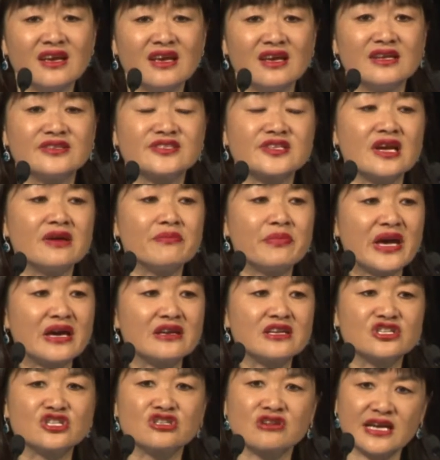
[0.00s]
it's
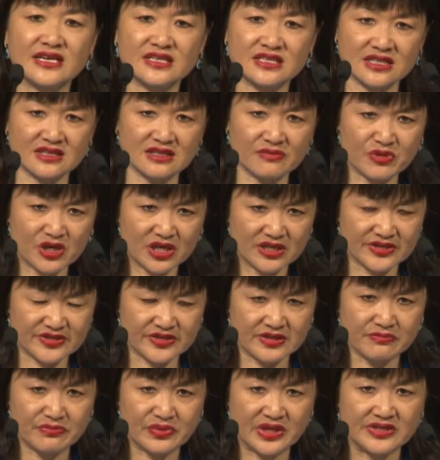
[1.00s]
about attracting the
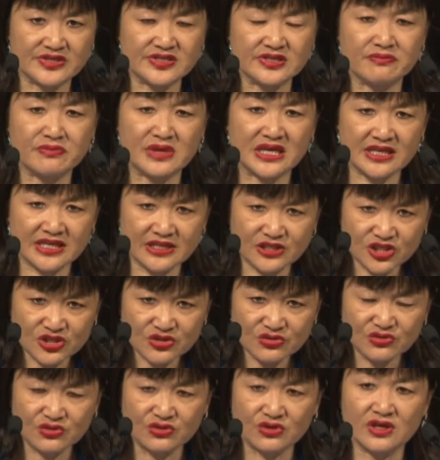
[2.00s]
brightest and best and making
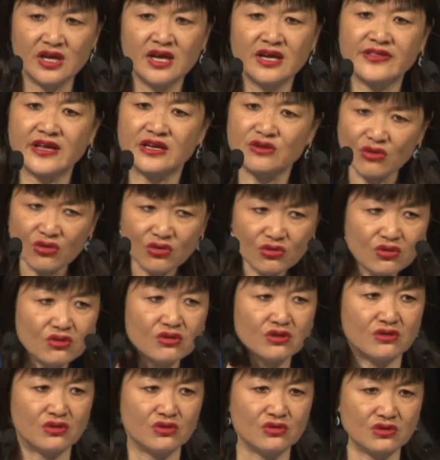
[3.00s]
sure that
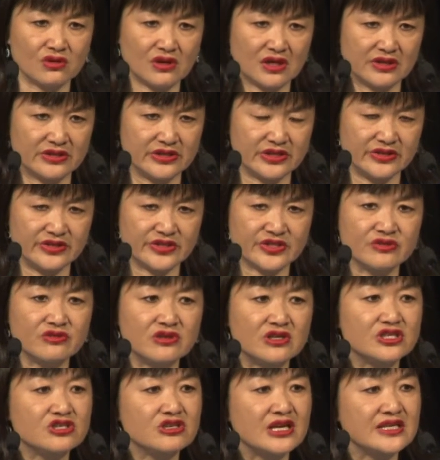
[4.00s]
all Aucklanders who
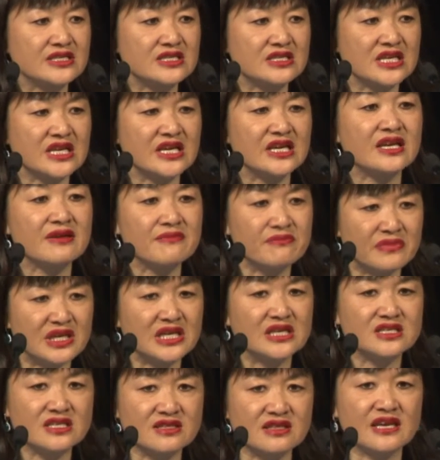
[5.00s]
are attracted here can
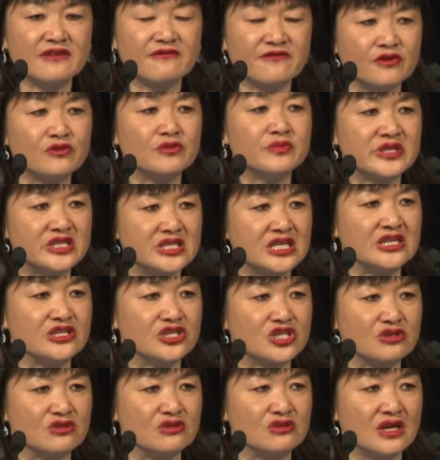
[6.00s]
meet their full
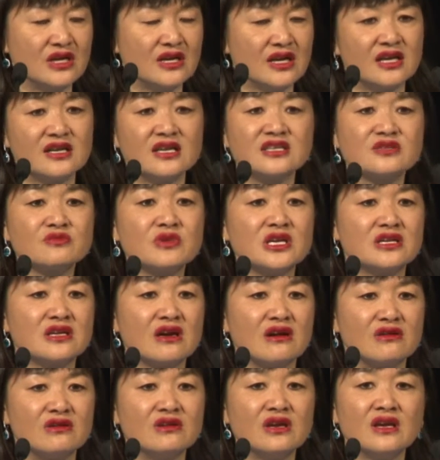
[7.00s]
potential. And as we
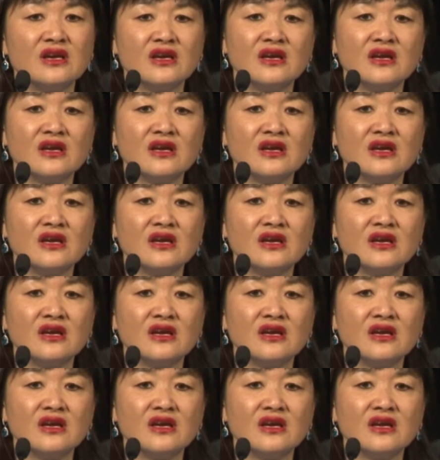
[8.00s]
know,